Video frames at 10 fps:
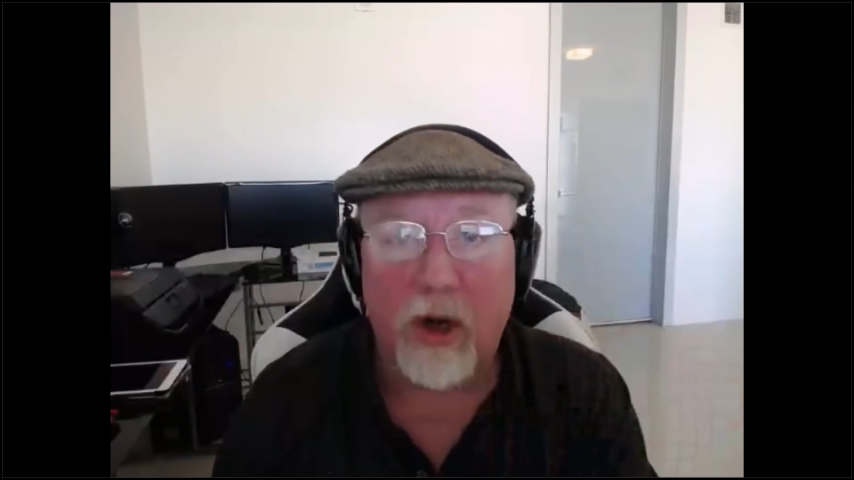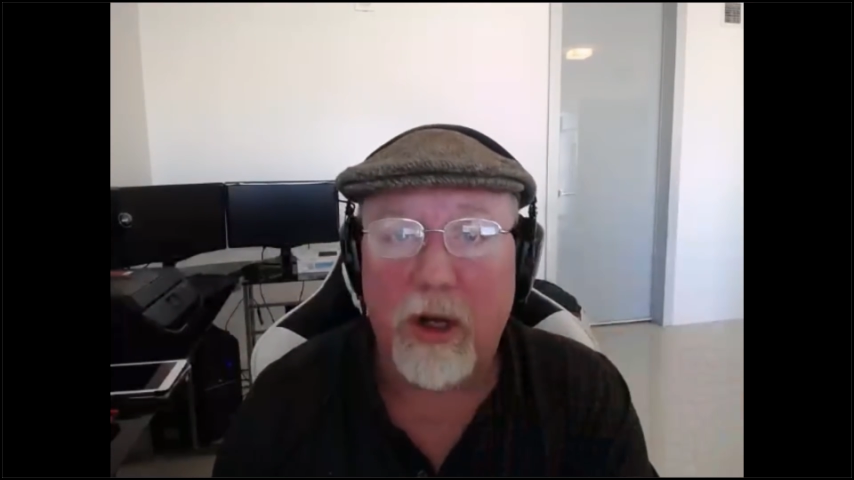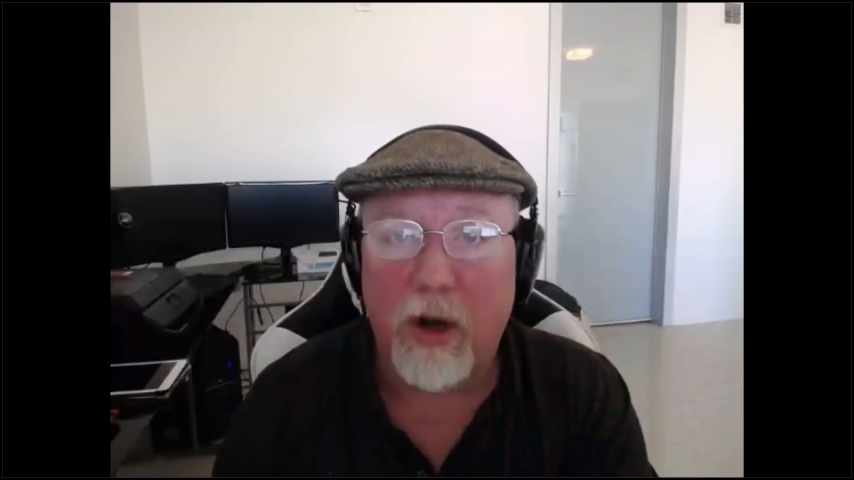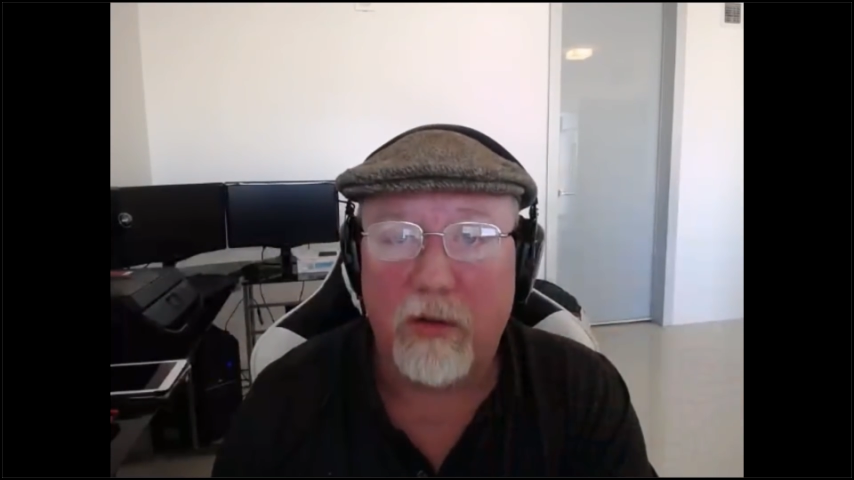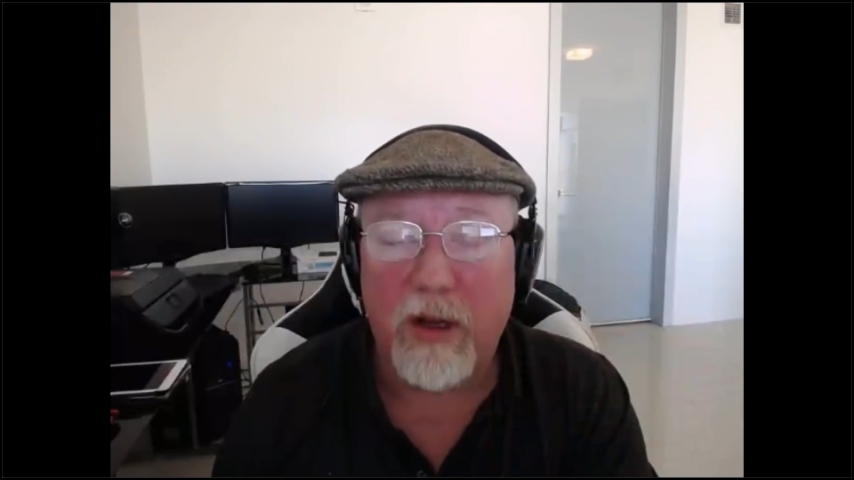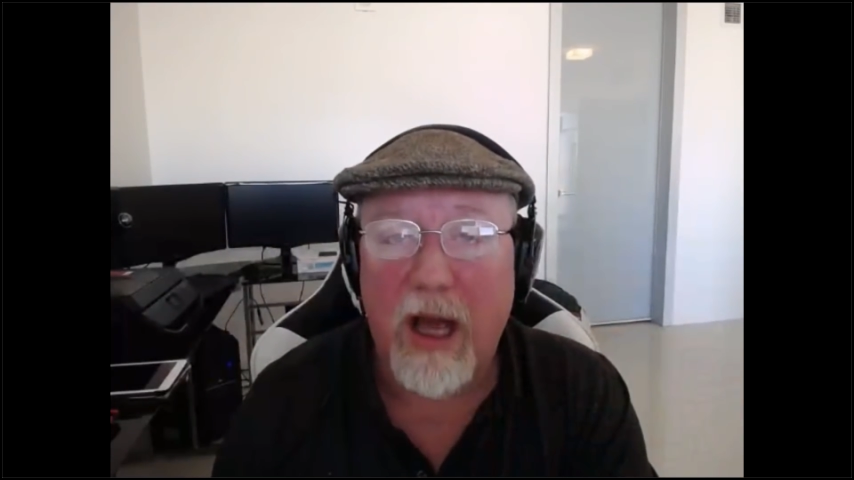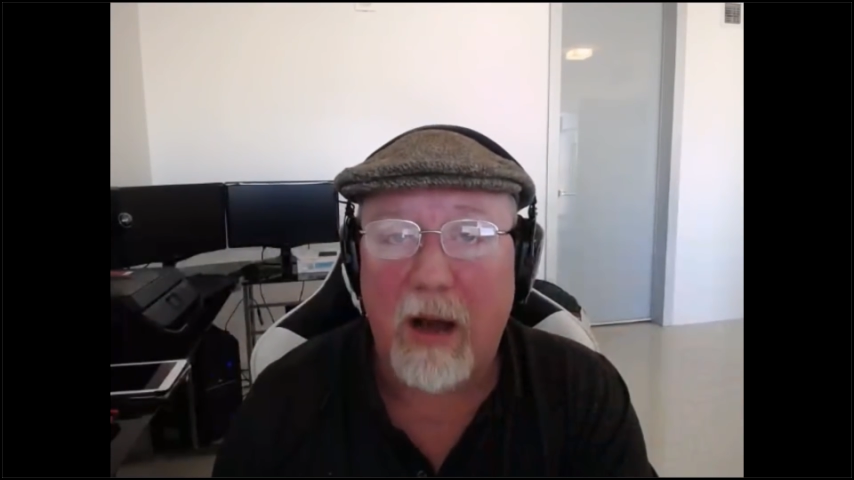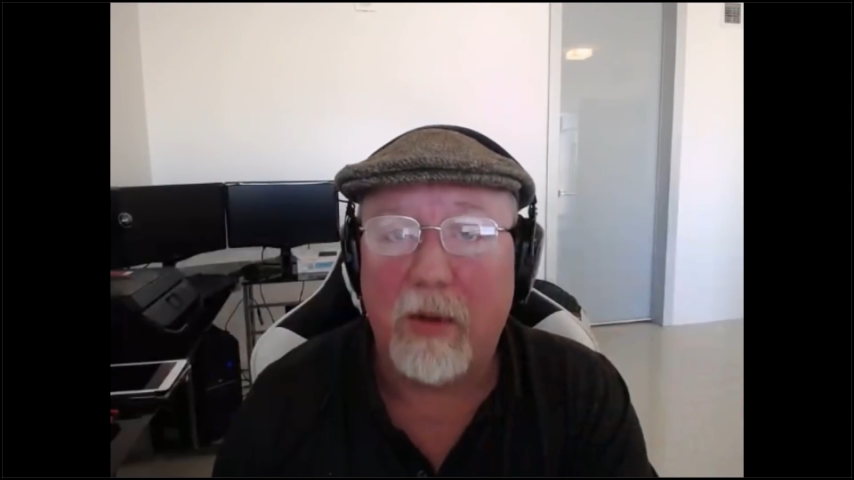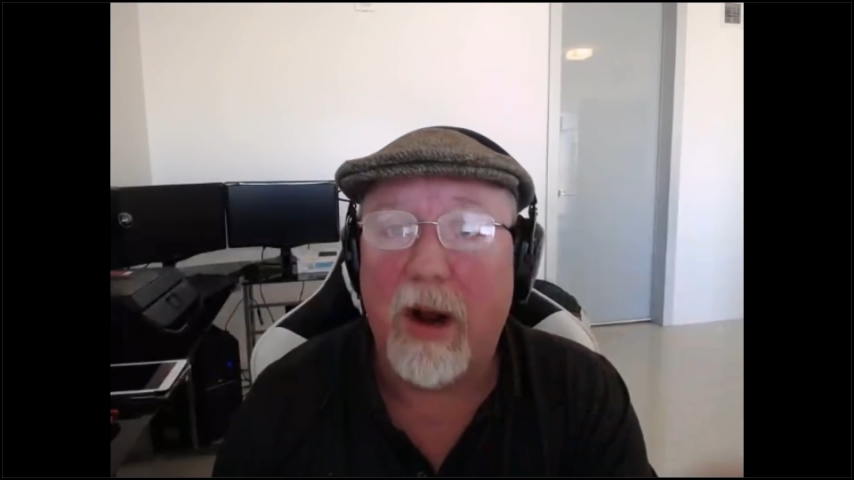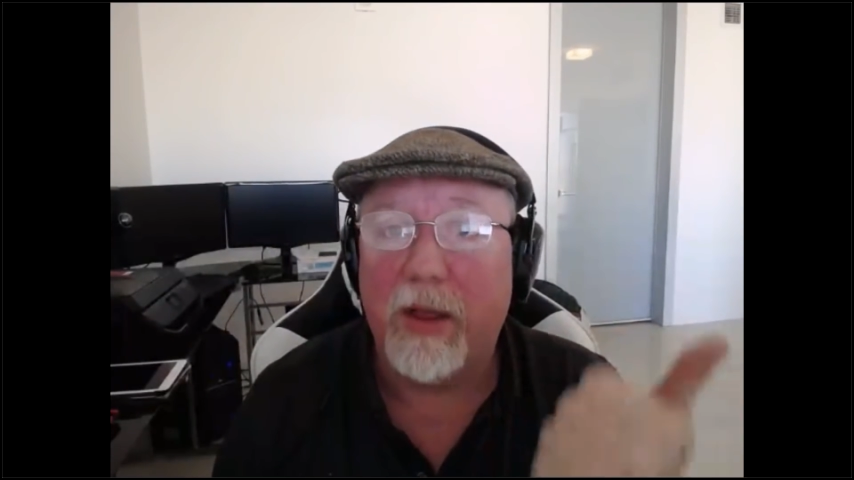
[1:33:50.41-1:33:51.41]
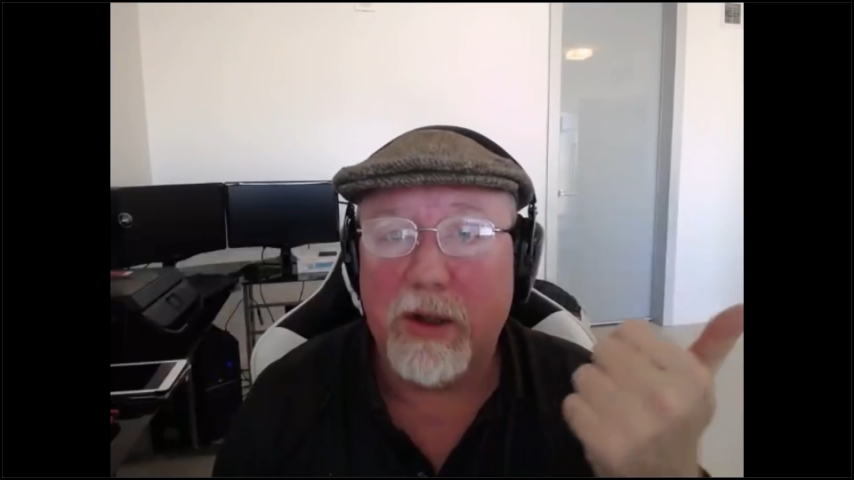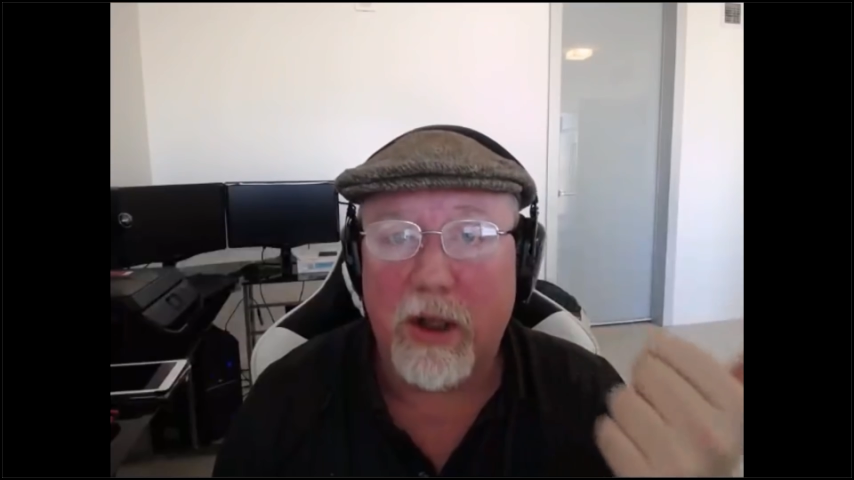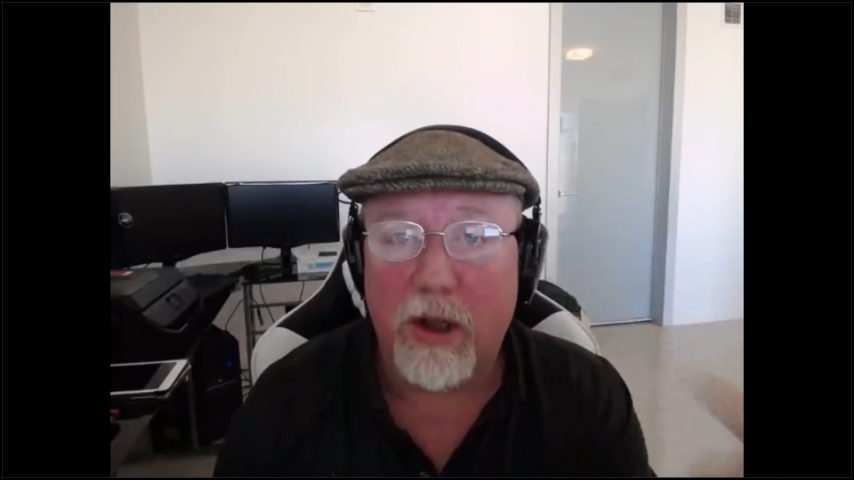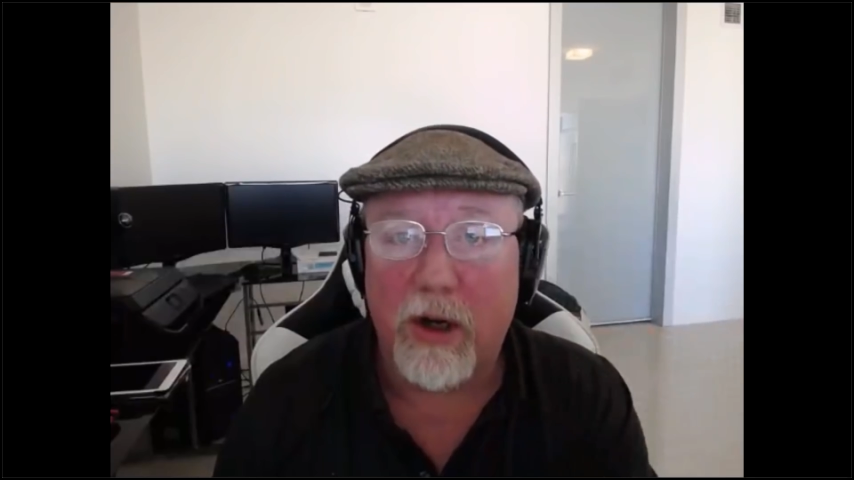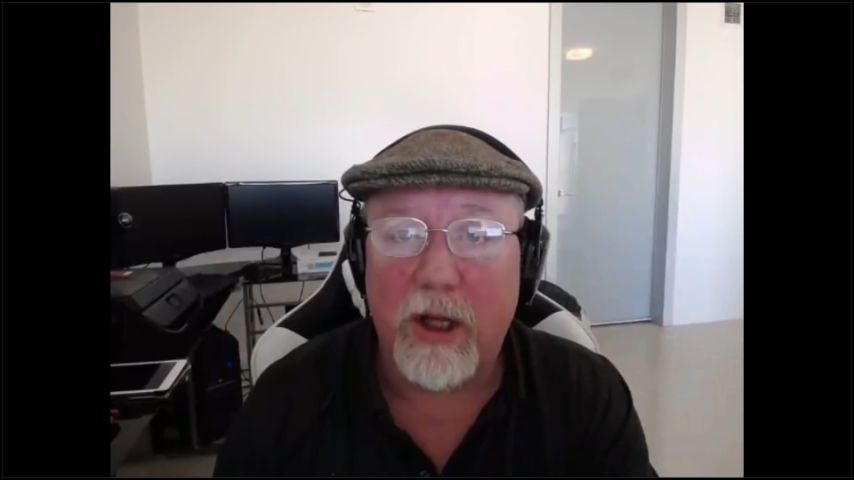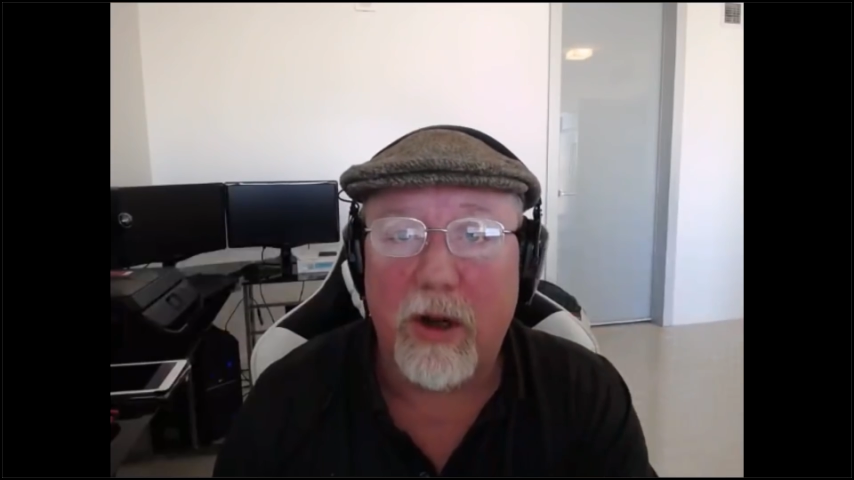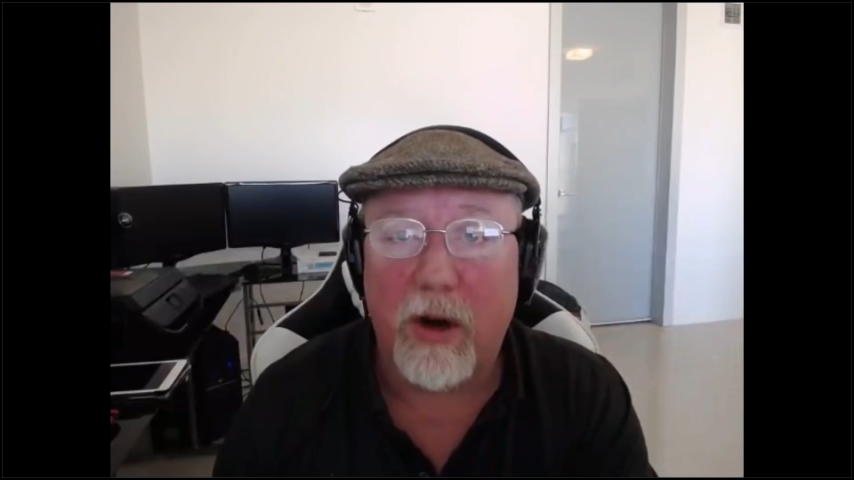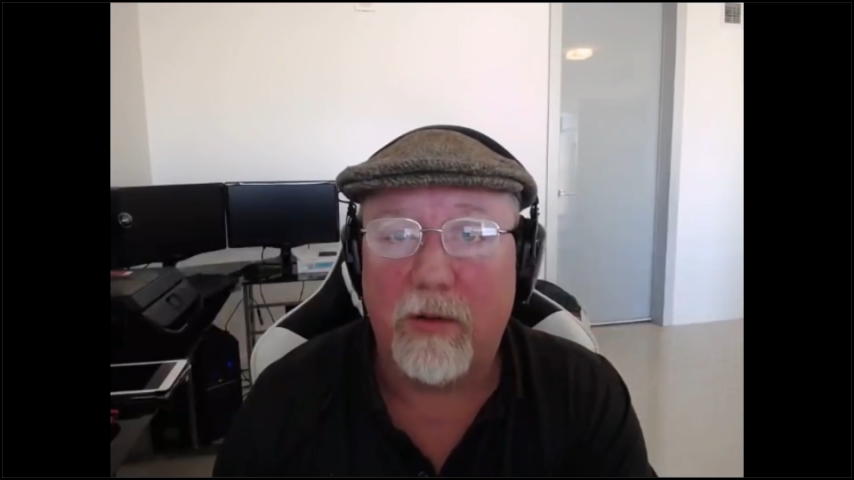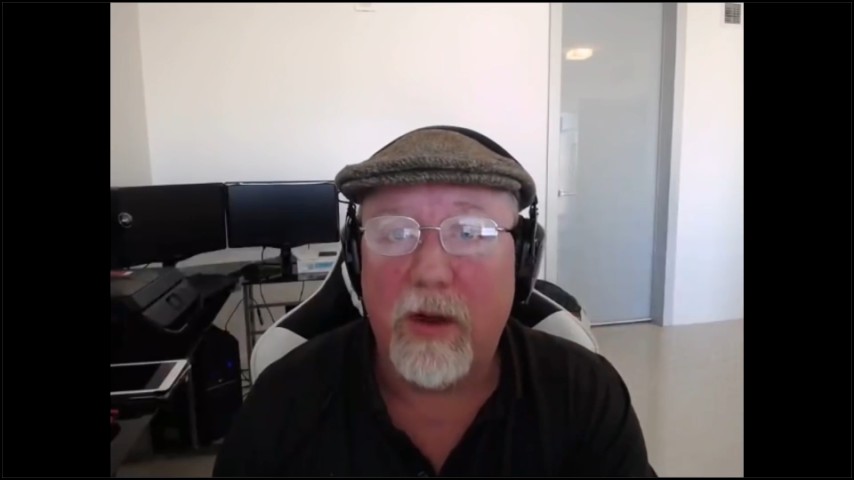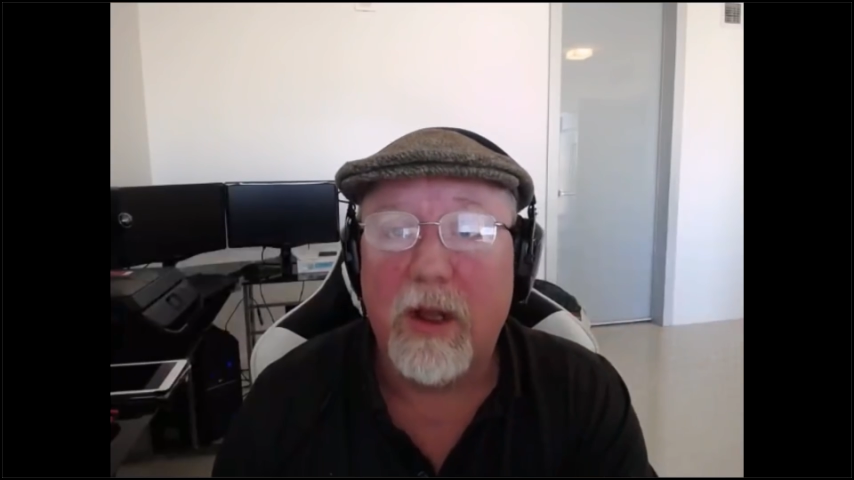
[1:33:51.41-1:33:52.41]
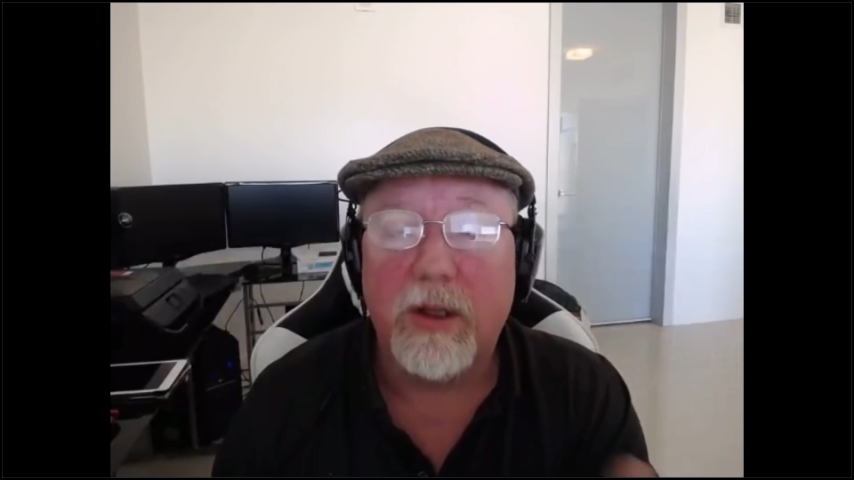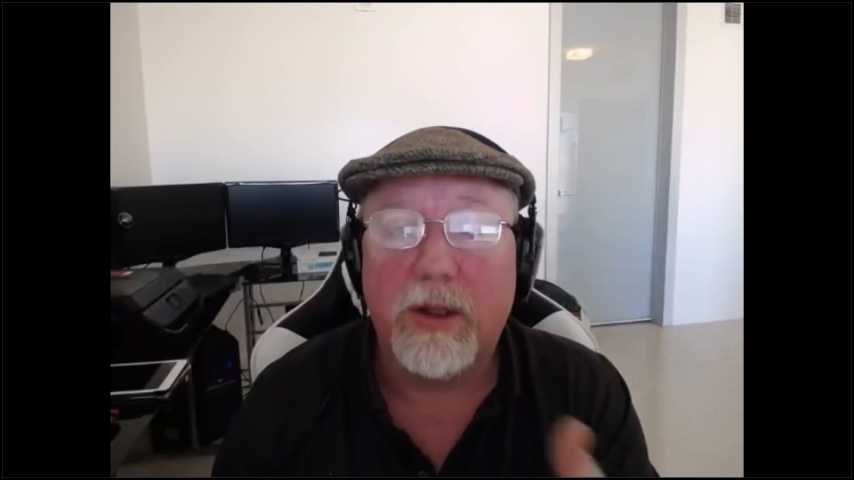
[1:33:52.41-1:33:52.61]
There's a learning curve to copywriting. There's a learning curve